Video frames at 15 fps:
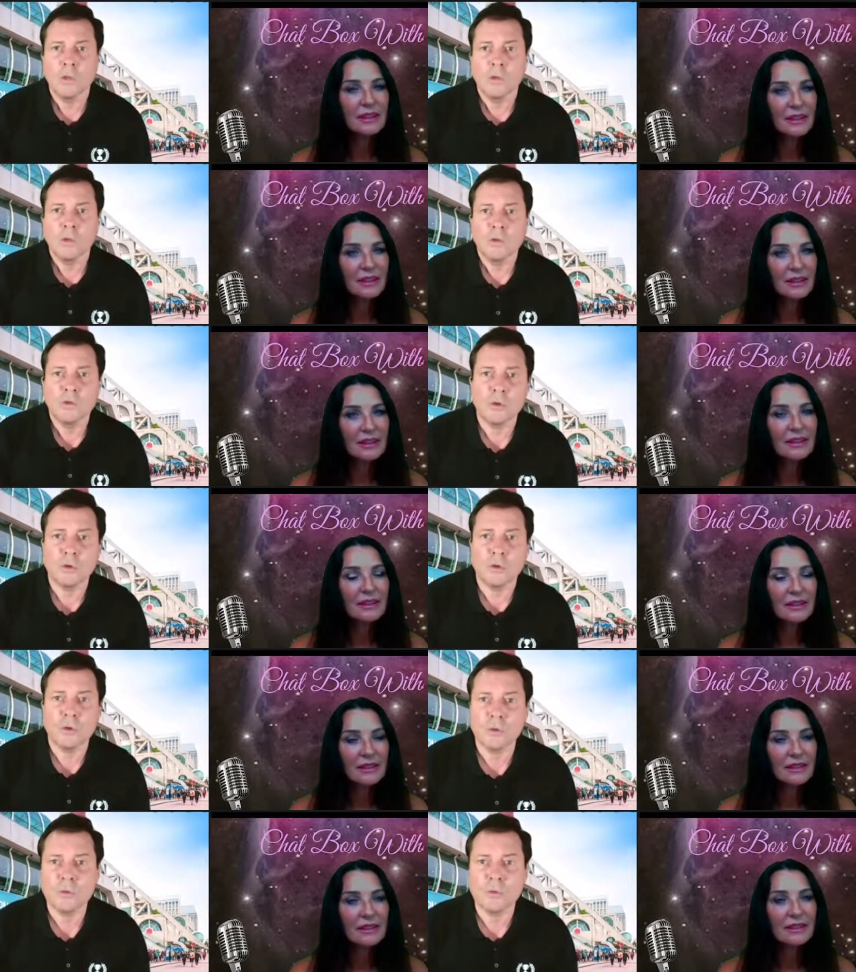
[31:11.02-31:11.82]
Speaker 1: to
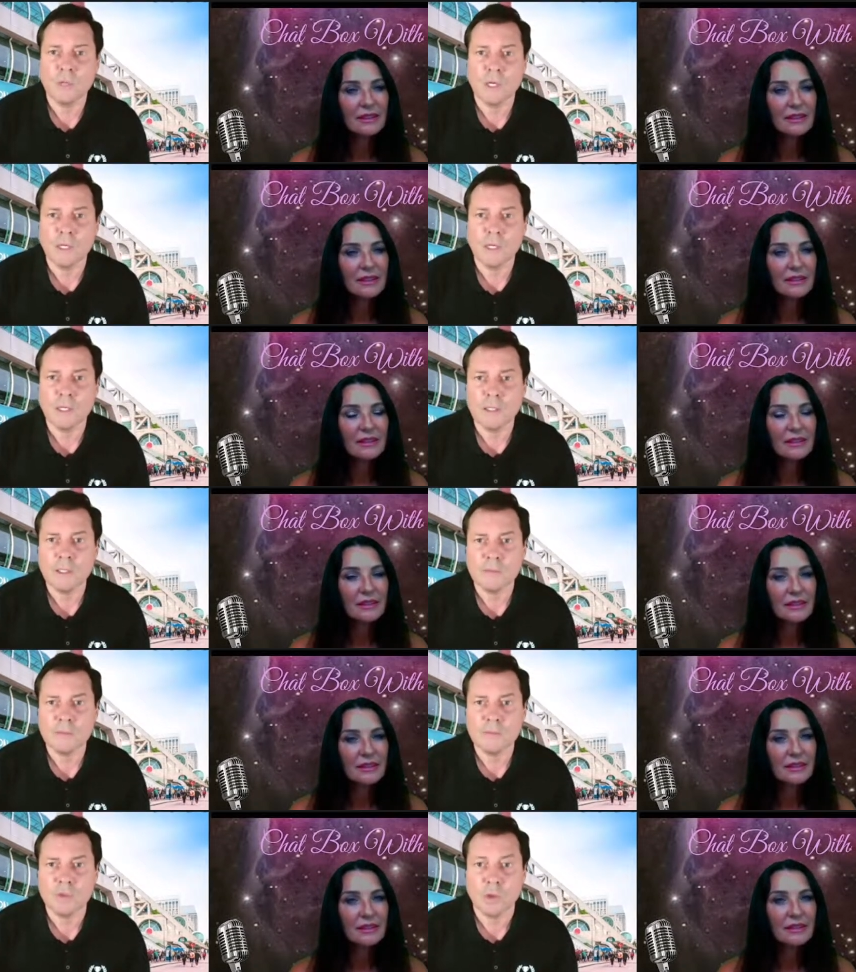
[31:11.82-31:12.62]
uh,
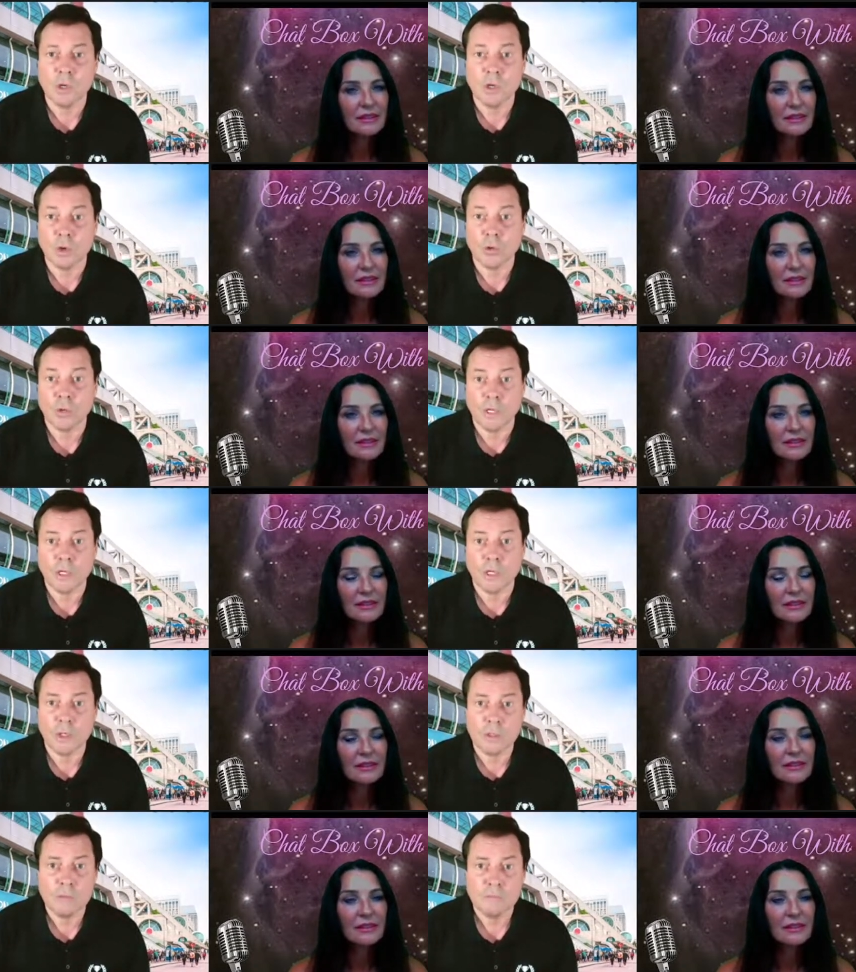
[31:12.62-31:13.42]
to a career
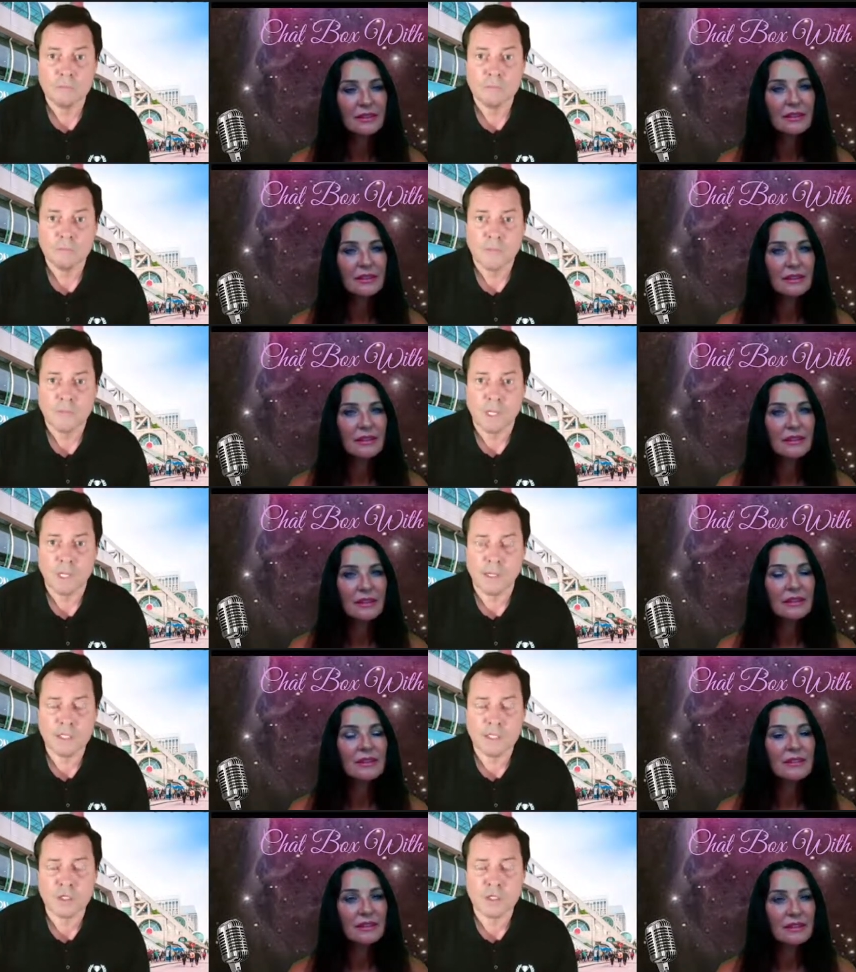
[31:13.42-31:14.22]
in the
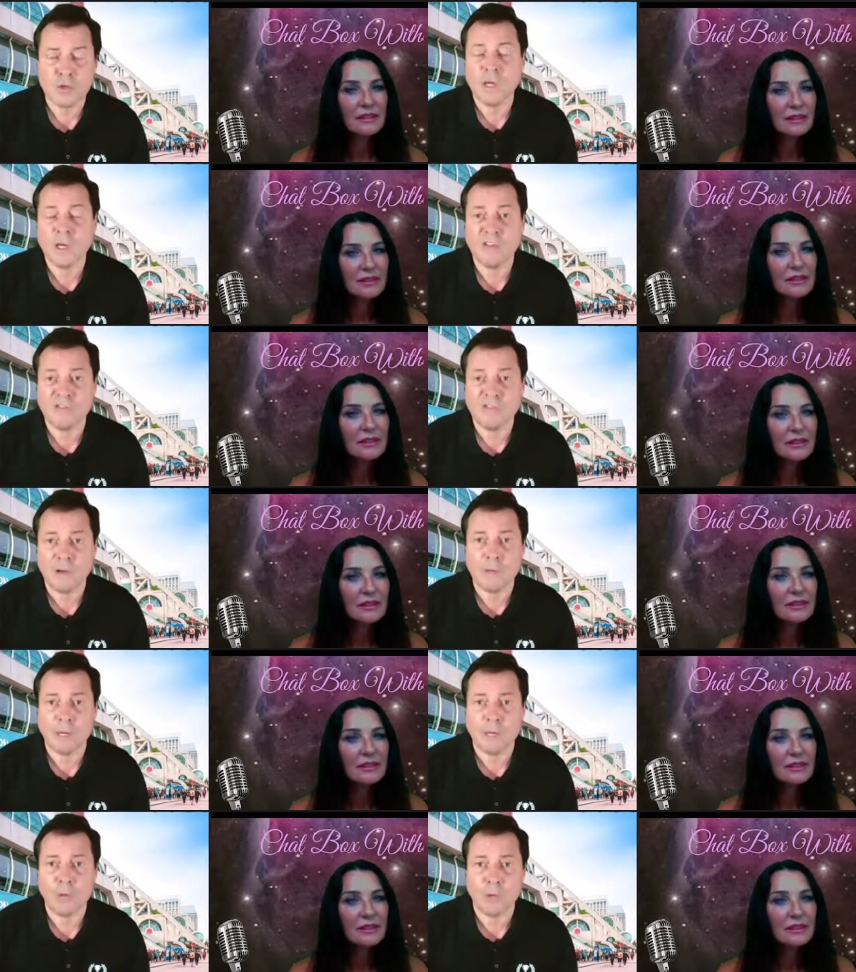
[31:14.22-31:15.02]
industry. I found I
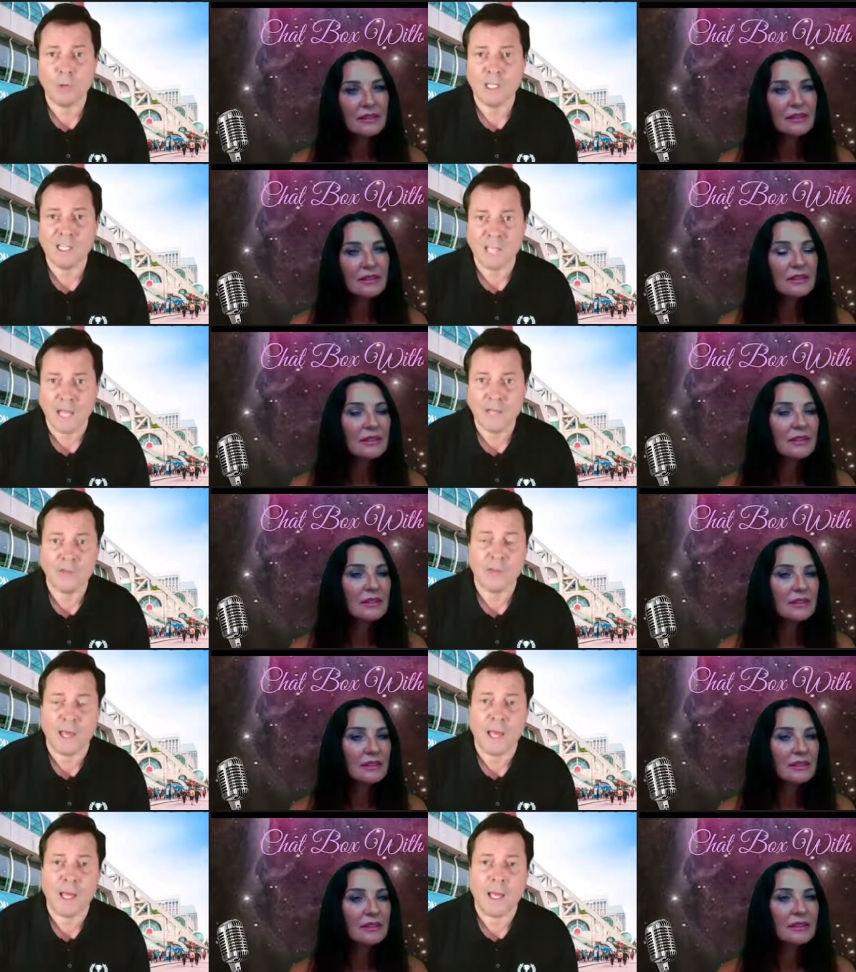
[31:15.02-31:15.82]
really liked
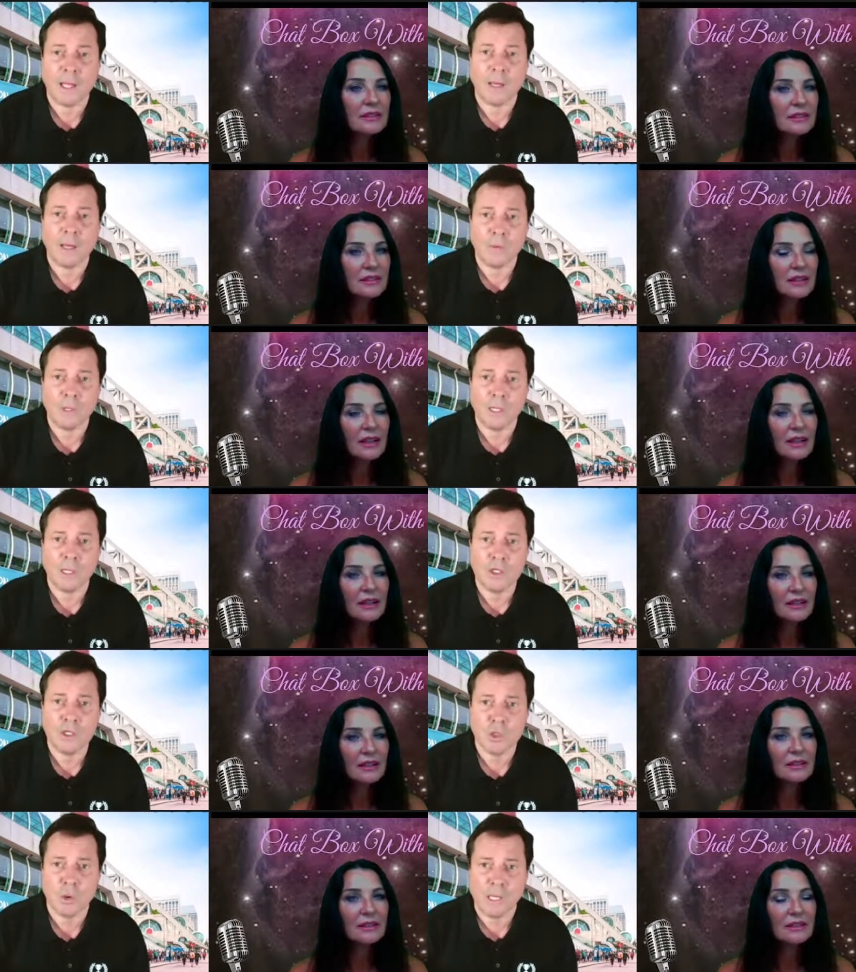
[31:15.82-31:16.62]
that. I really yeah.
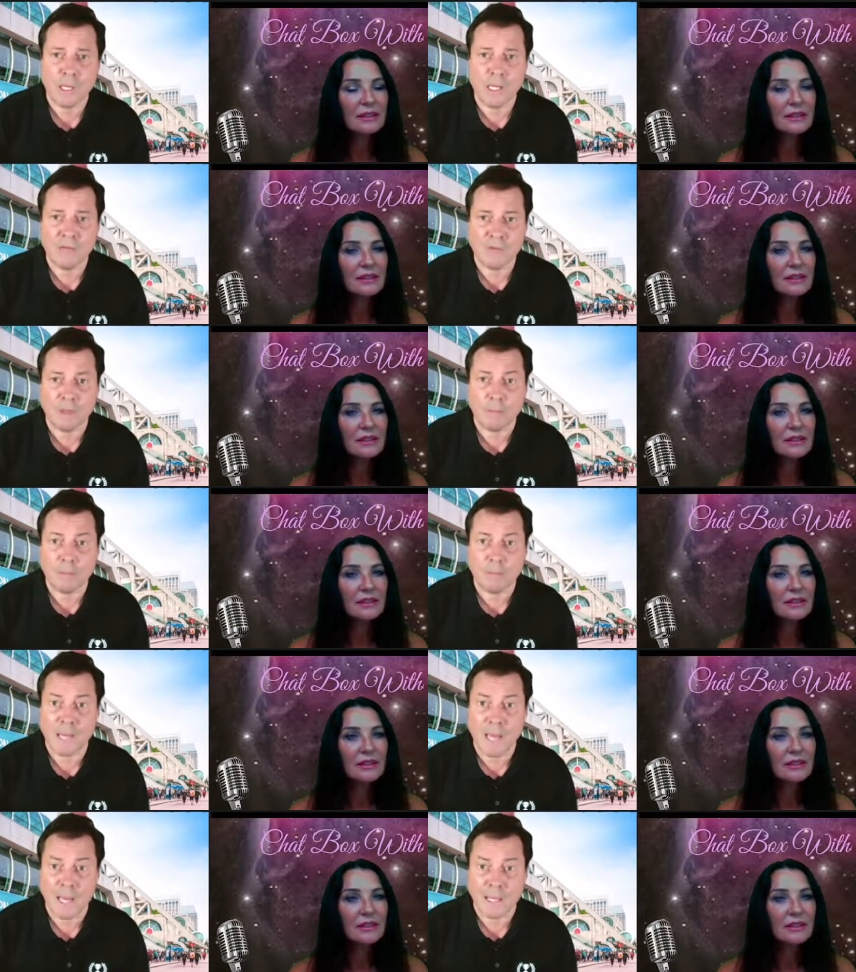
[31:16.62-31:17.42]
enjoy giving
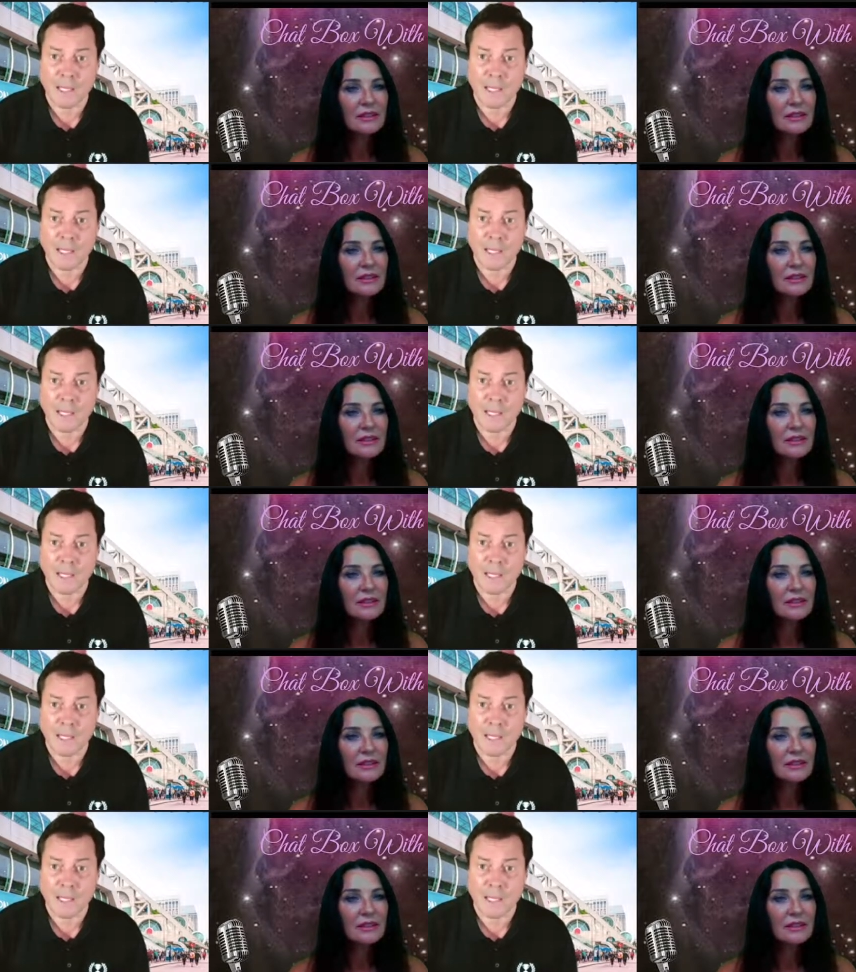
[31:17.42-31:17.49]
back